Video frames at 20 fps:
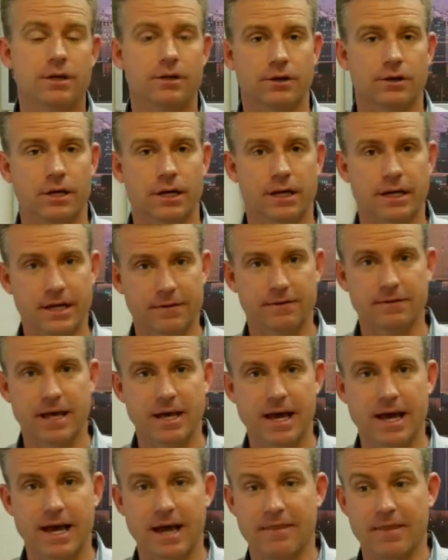You're going to get
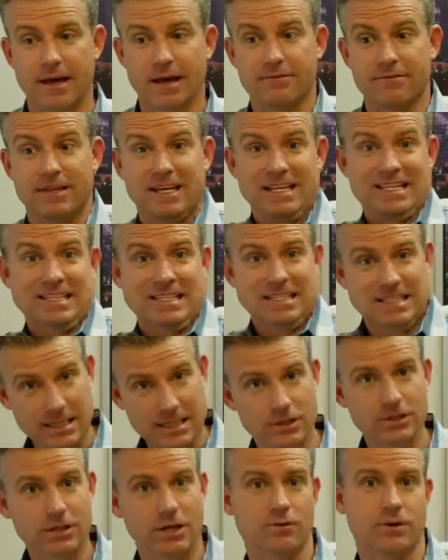that, and then if they
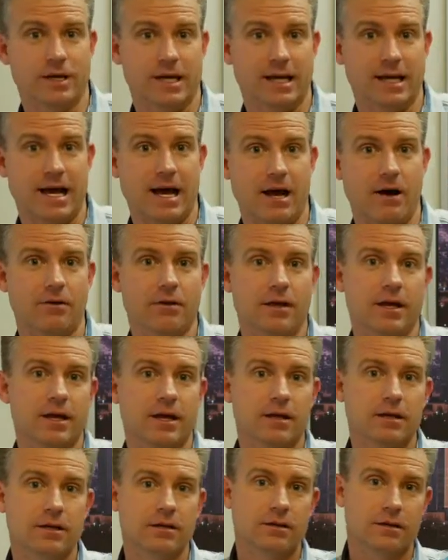still don't get out,
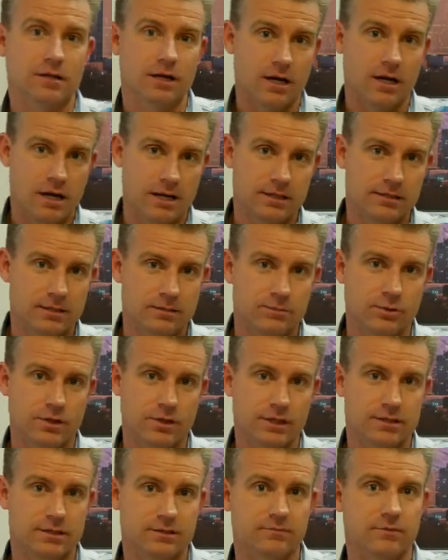then the constable
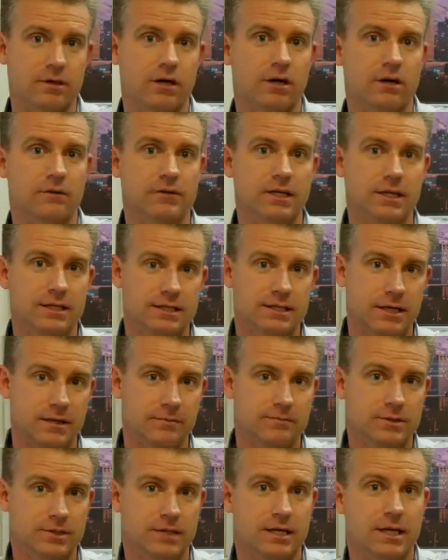gets involved. He
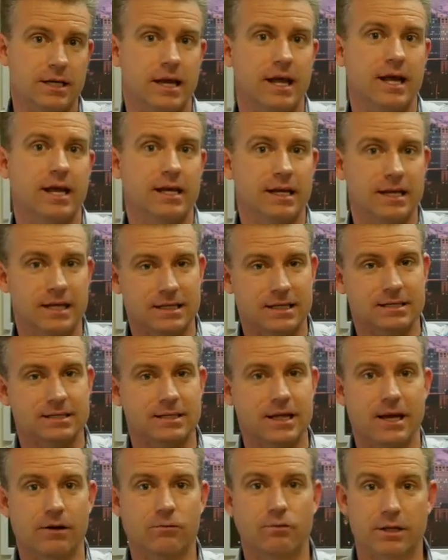comes in and he
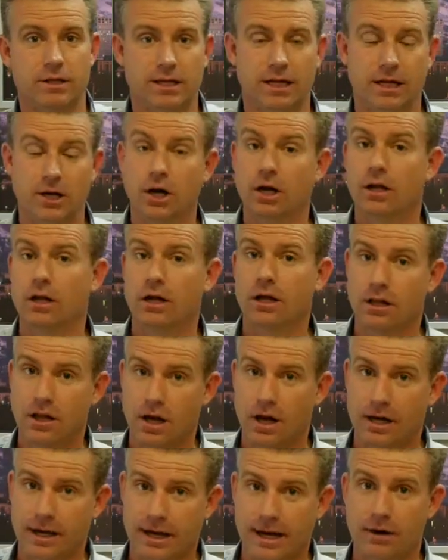does what they call a
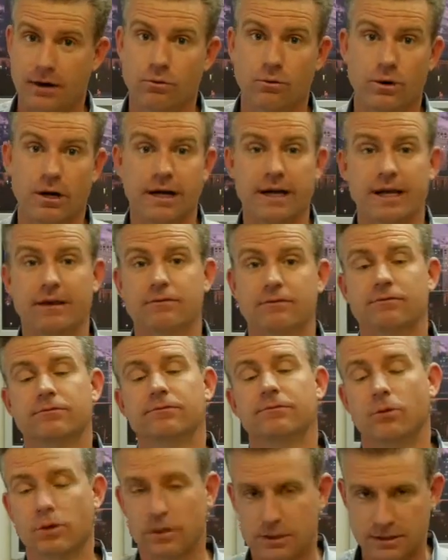lockout, where he
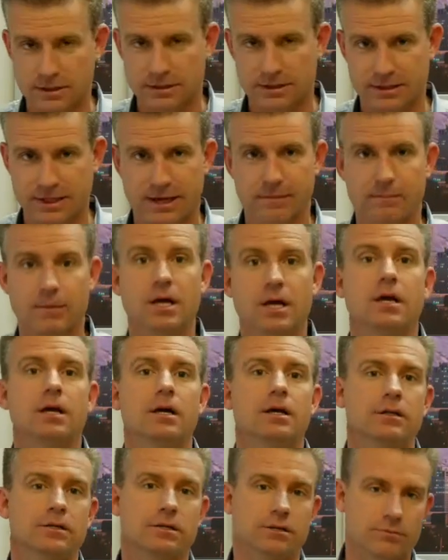forces them
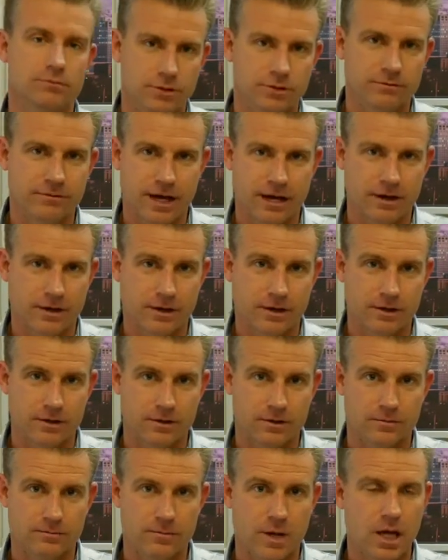to move out of the
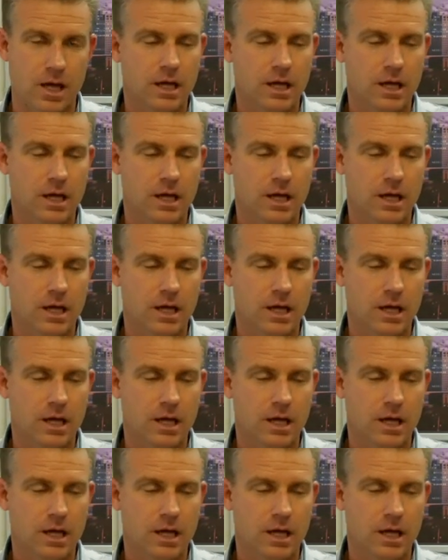home.